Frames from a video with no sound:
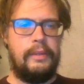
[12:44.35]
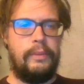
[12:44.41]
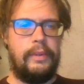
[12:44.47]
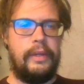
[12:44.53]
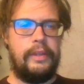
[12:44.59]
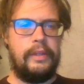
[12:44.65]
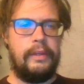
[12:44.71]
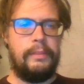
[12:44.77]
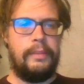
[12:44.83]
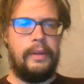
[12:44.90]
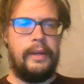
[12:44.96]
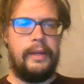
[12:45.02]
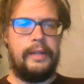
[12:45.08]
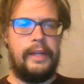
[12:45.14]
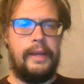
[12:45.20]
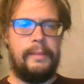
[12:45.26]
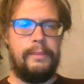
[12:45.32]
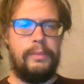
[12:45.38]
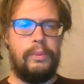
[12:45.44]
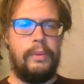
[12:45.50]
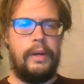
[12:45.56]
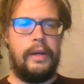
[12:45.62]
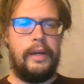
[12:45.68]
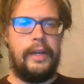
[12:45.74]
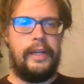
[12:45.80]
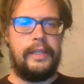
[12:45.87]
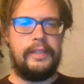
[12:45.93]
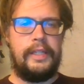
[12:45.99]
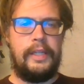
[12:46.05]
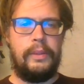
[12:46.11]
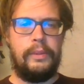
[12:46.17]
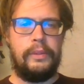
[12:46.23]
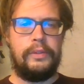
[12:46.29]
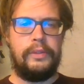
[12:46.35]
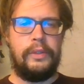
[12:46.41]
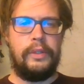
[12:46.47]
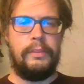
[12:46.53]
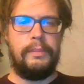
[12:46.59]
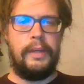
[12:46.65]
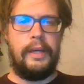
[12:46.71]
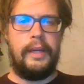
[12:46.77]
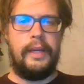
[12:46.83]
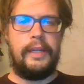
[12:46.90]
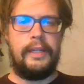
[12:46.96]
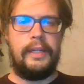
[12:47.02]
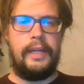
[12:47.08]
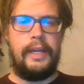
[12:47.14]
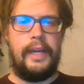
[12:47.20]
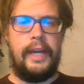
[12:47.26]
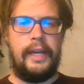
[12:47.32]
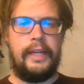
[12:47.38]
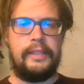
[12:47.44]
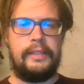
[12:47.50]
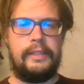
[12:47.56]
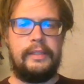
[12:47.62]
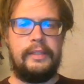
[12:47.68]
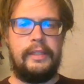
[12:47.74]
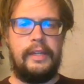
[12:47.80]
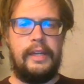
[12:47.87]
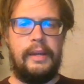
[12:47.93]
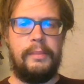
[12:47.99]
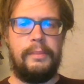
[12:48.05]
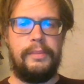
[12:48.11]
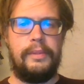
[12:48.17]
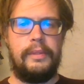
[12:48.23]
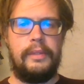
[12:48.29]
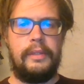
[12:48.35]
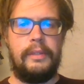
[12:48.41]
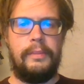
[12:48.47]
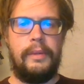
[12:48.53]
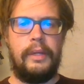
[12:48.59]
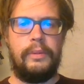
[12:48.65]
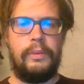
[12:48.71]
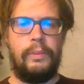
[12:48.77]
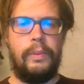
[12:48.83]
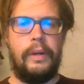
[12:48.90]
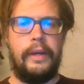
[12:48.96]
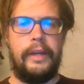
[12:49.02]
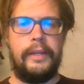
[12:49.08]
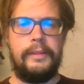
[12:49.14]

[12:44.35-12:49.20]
with combine emp y is equal to combine x emp combined with y.